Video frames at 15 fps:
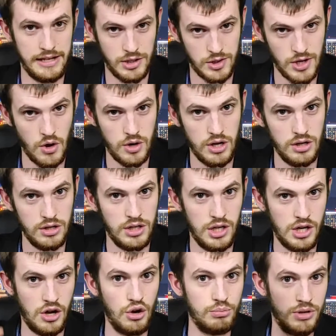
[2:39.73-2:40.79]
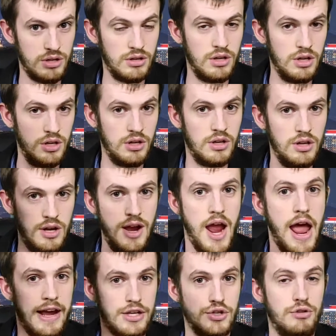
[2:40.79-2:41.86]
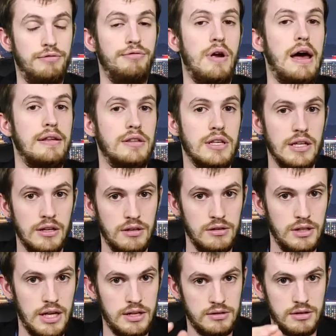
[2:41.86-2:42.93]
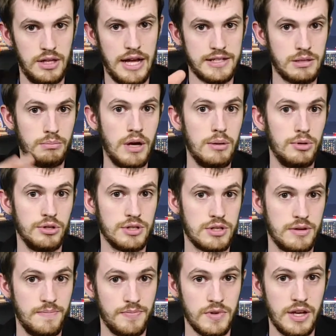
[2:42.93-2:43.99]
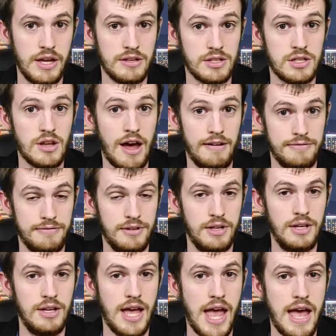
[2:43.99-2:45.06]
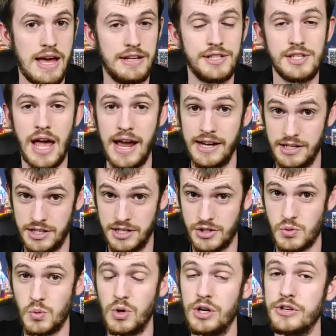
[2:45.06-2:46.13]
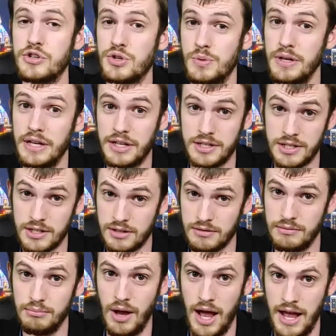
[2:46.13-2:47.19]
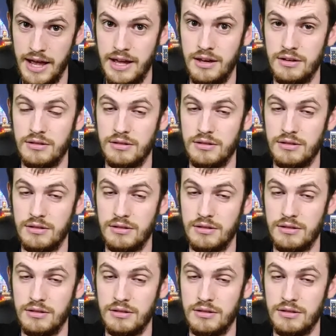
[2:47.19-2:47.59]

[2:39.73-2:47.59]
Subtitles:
soda, you know, but extra frothy, lots of bubbles and stuff. And scientists were intrigued by